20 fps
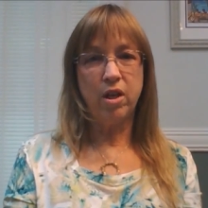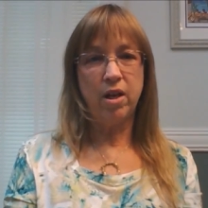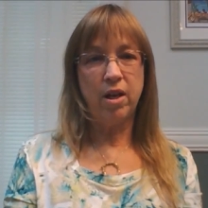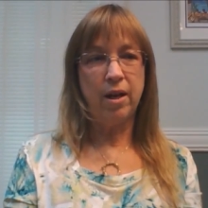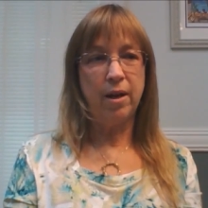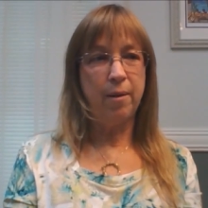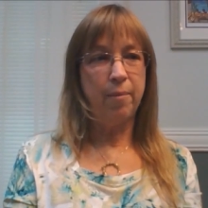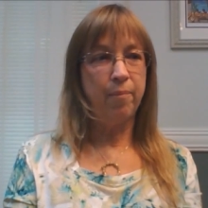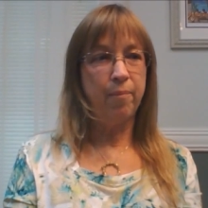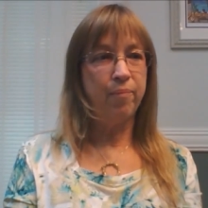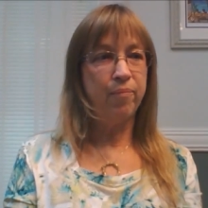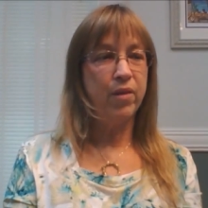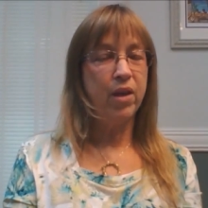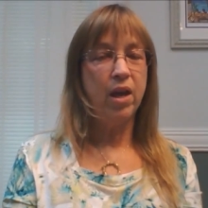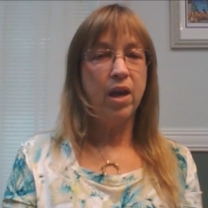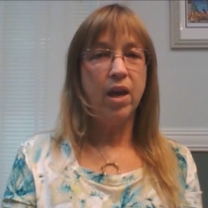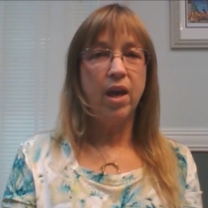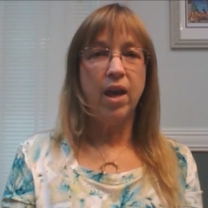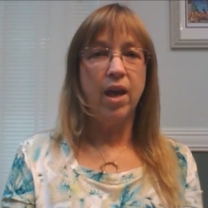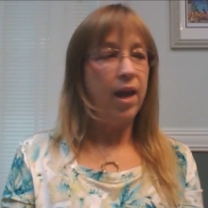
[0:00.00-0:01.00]
Um,
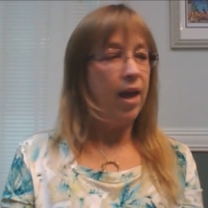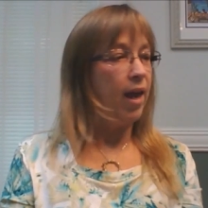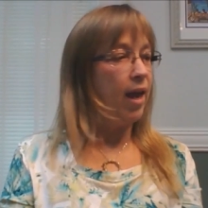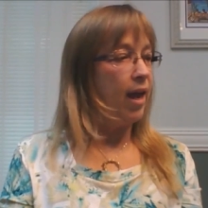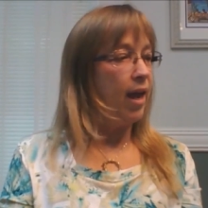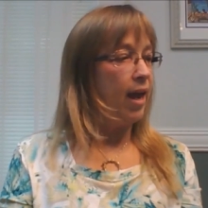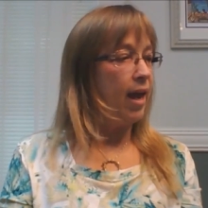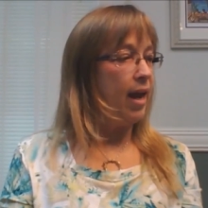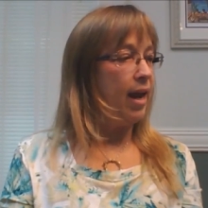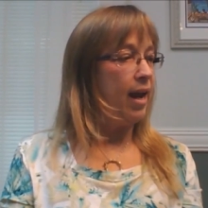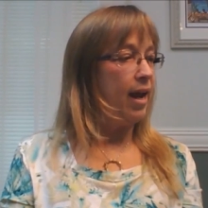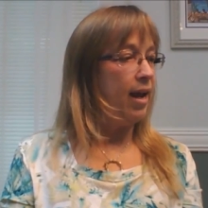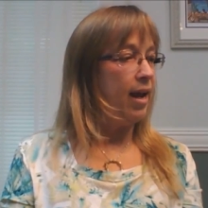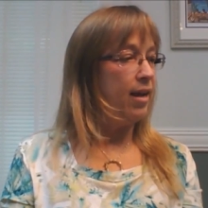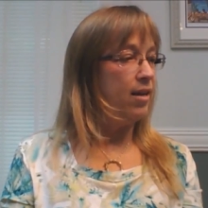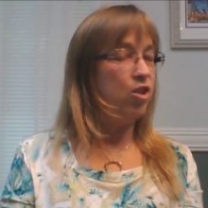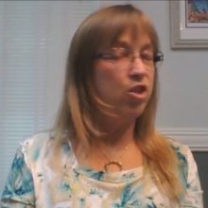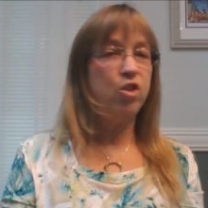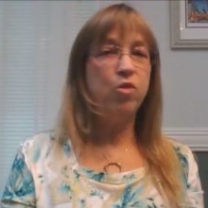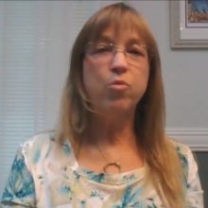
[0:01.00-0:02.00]

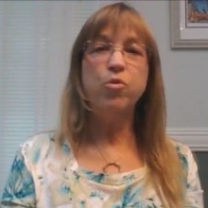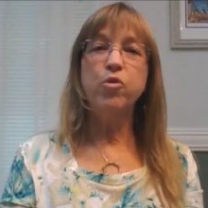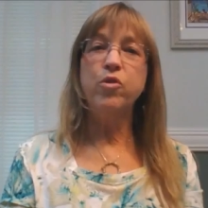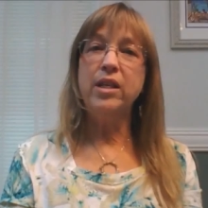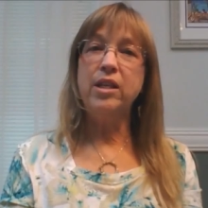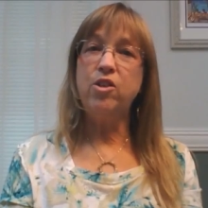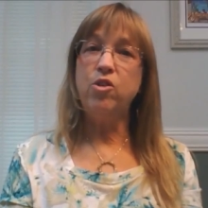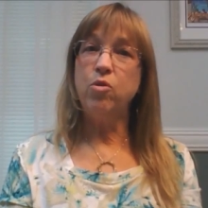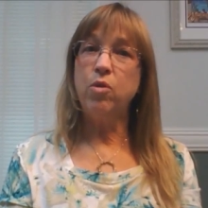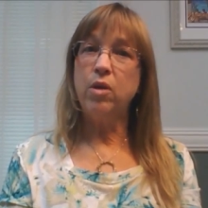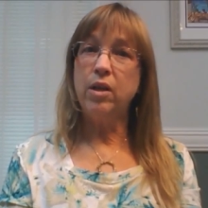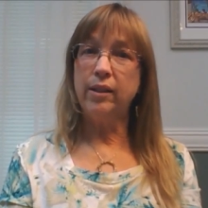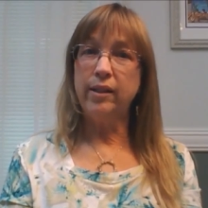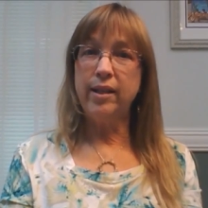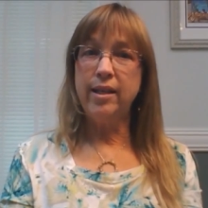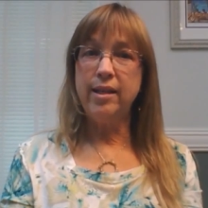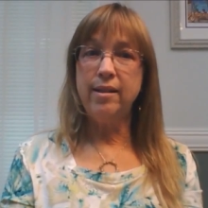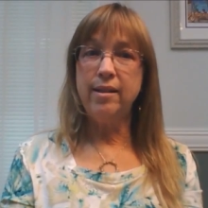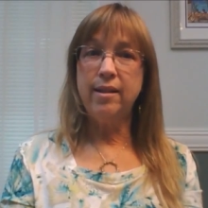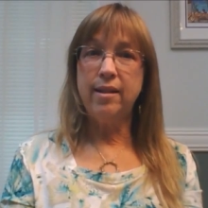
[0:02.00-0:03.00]
and you will need to
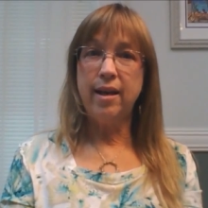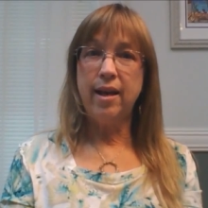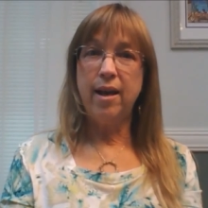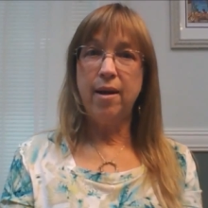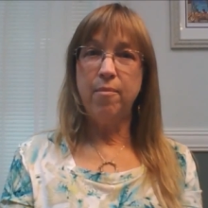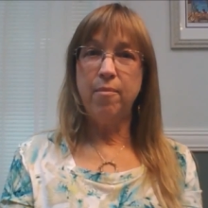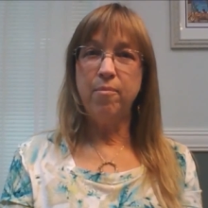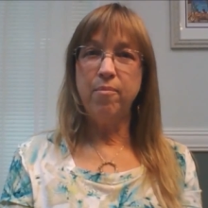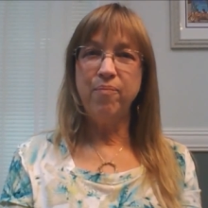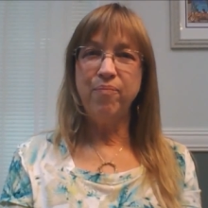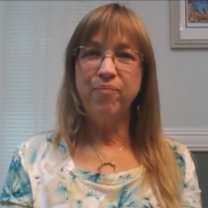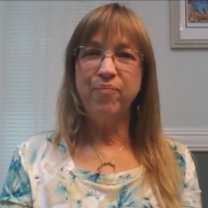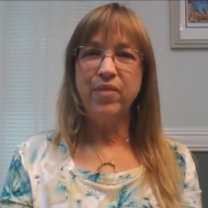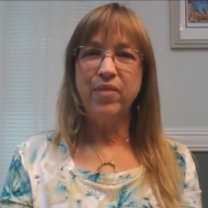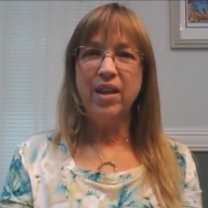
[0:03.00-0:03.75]
clean them.